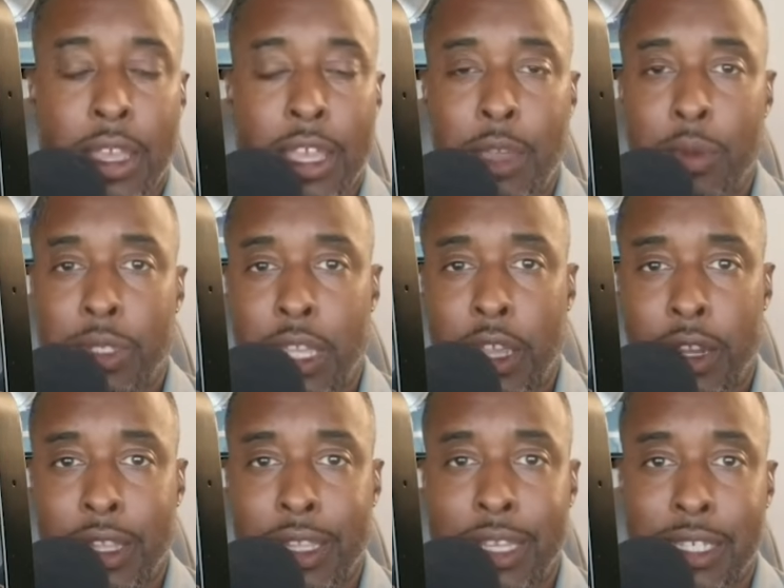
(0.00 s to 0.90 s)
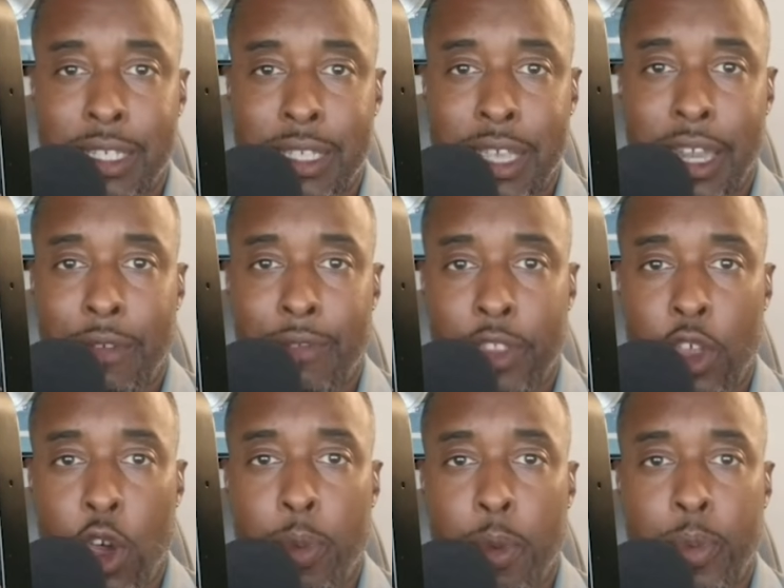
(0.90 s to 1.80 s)
He was there at Allegiant Stadium for the
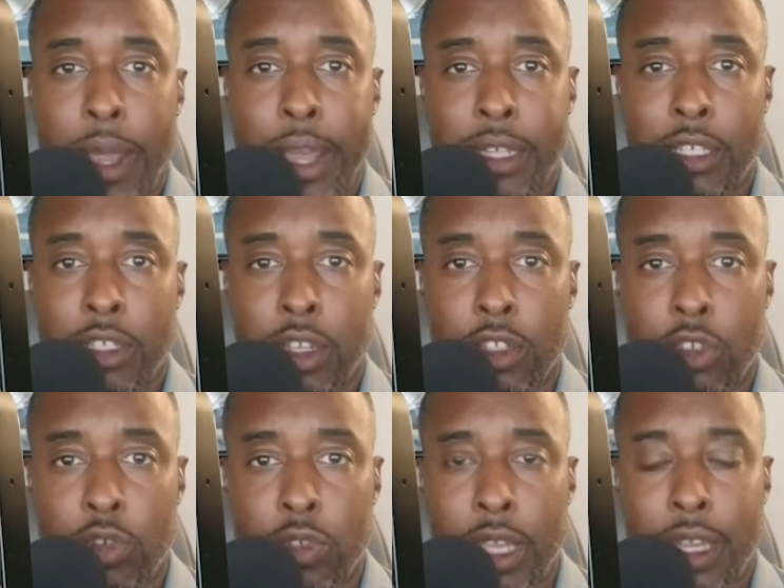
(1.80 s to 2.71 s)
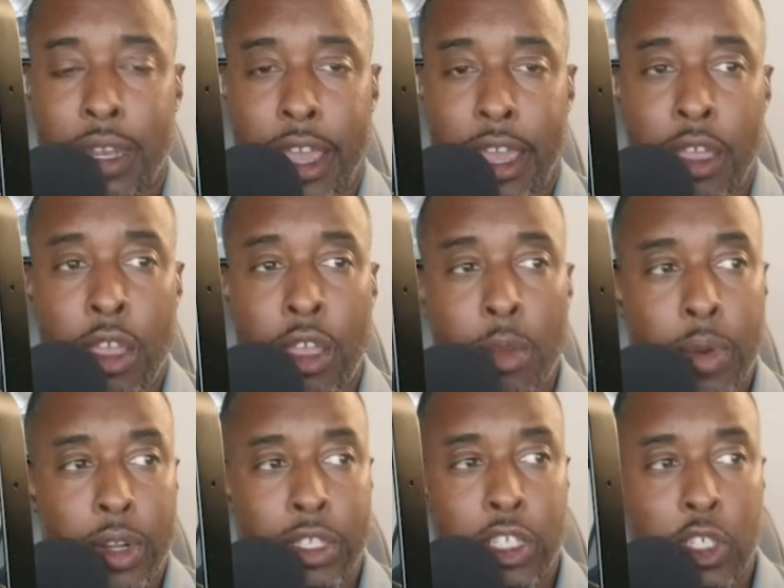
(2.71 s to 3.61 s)
open practice on Tuesday night
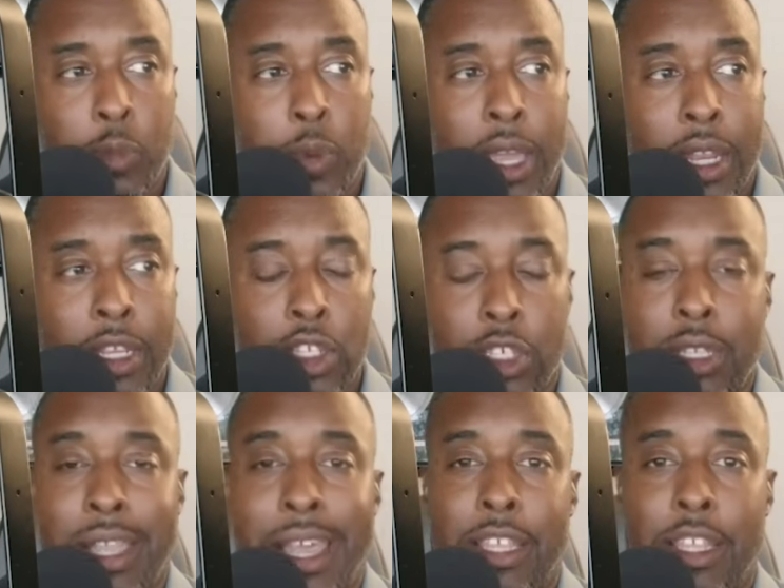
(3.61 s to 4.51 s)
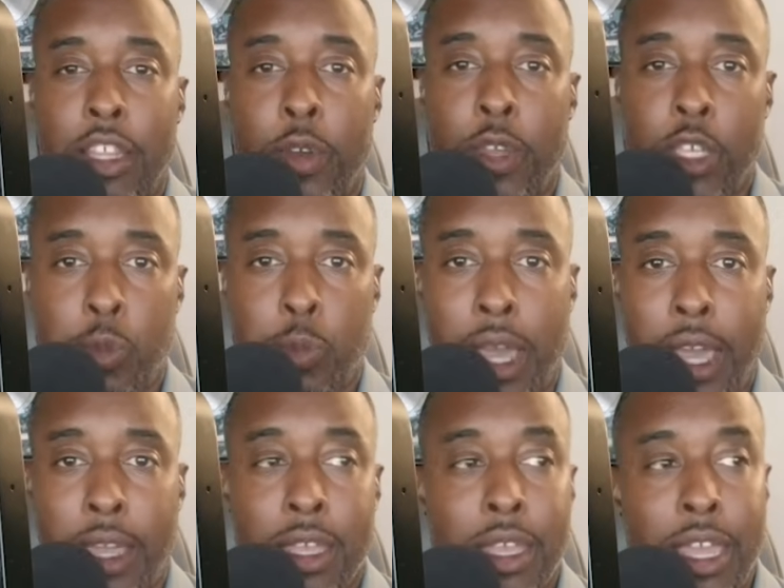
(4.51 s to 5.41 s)
participating. Just glad to know he's back.